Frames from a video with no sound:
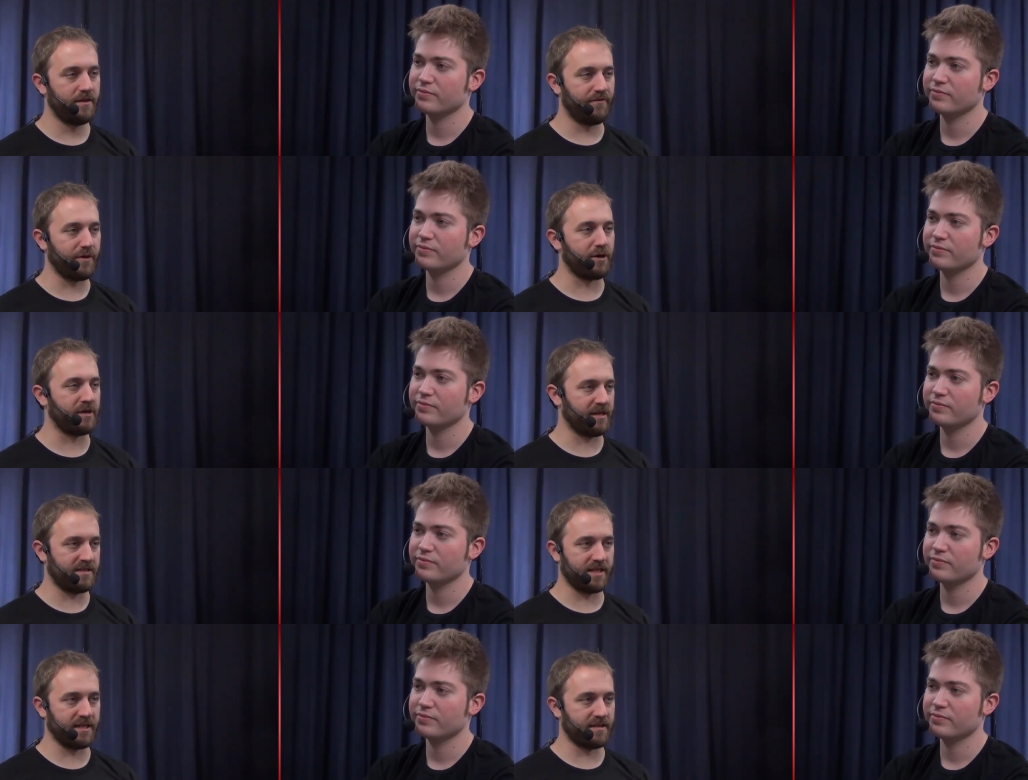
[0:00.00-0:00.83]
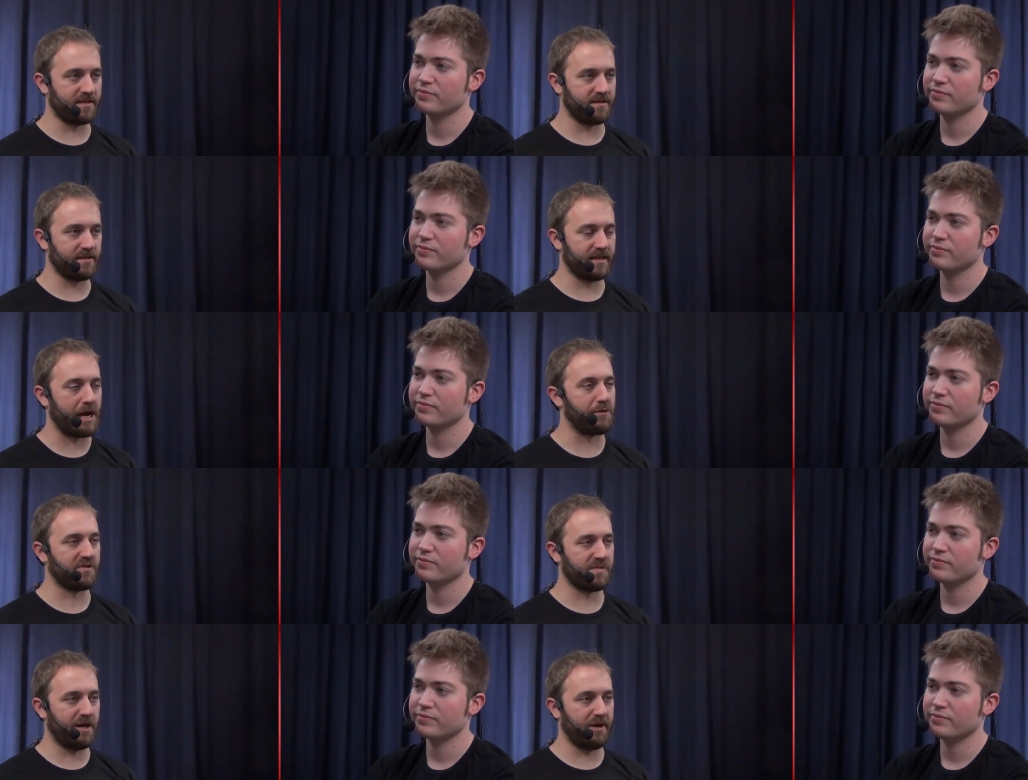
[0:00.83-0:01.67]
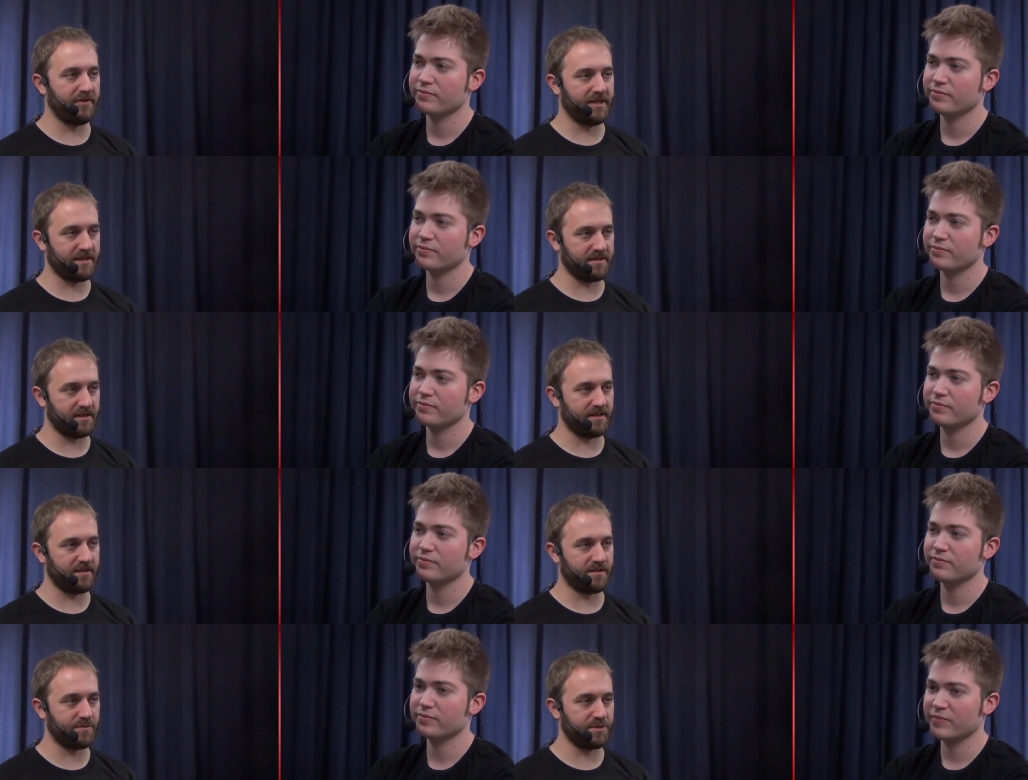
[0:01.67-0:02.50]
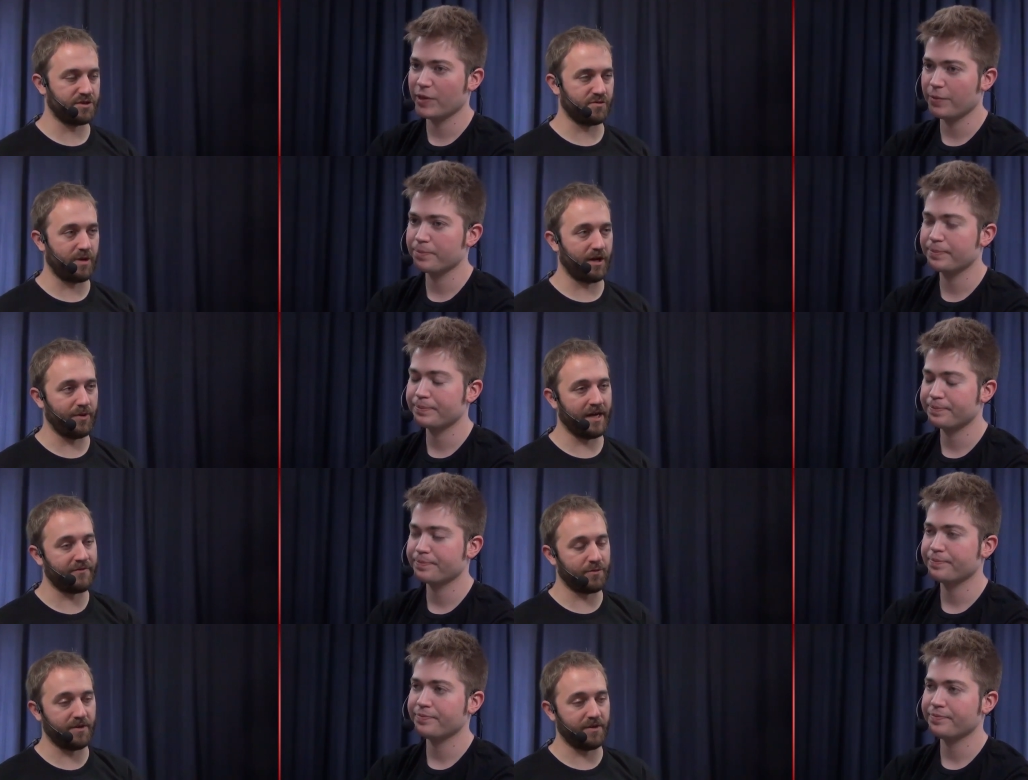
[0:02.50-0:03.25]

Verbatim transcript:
Speaker 1: very nice against counterspell heavy decks like this, which is why we haven't